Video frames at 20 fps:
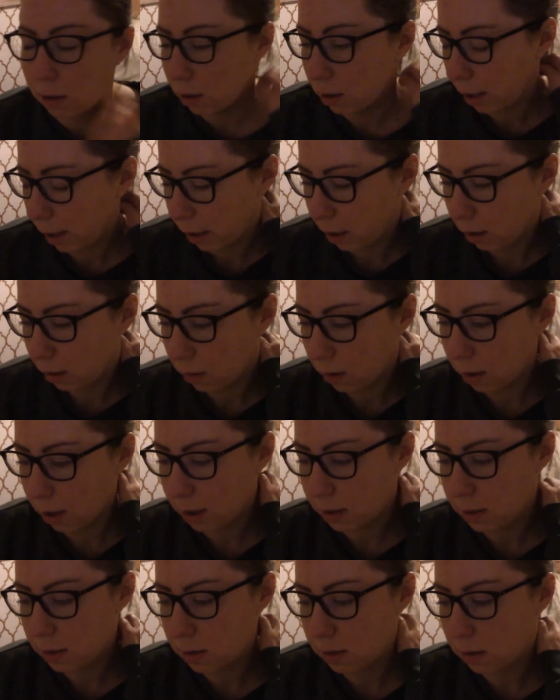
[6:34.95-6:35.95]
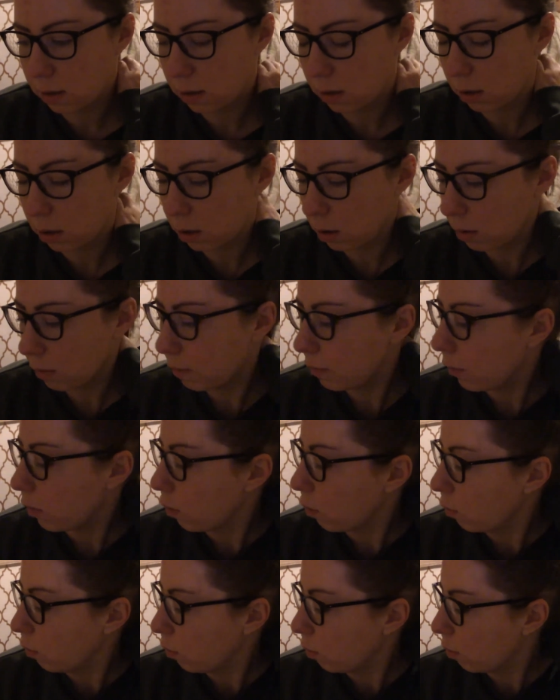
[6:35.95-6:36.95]
Like the last
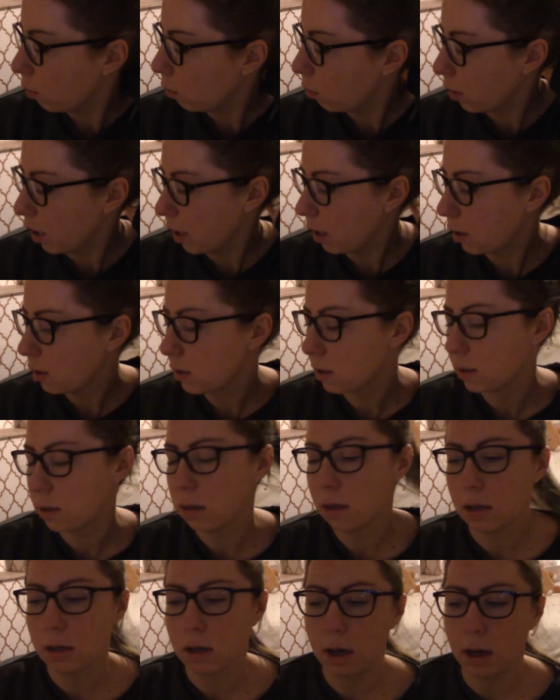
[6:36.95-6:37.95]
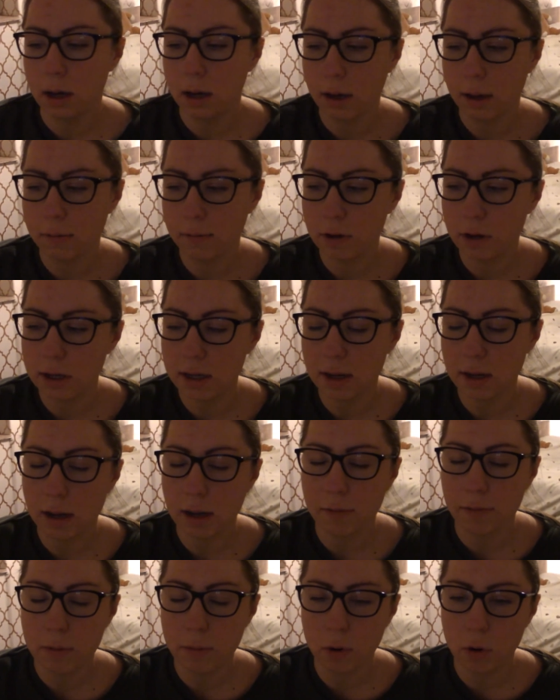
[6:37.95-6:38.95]
few weeks,
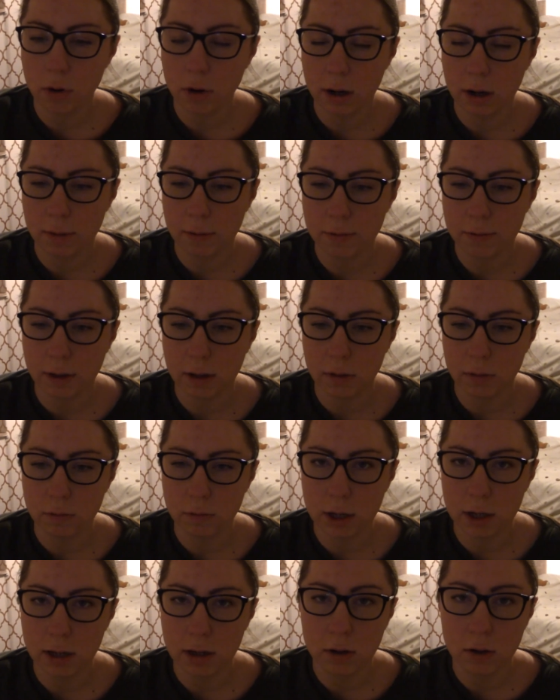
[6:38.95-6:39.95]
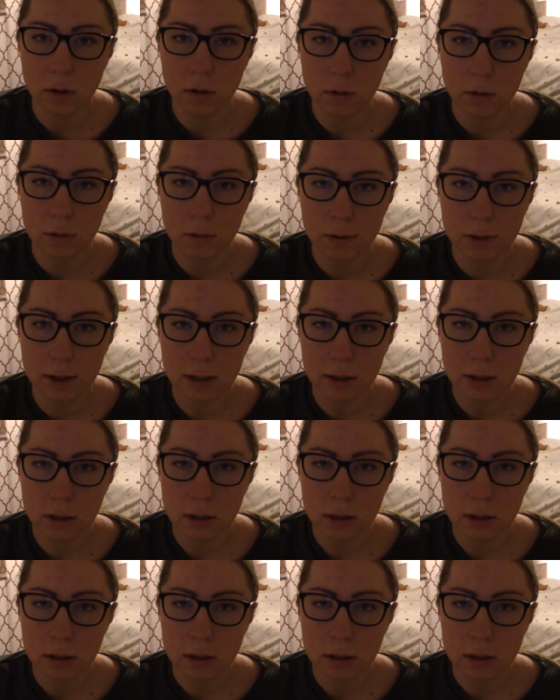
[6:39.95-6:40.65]
every morning I've felt really hungover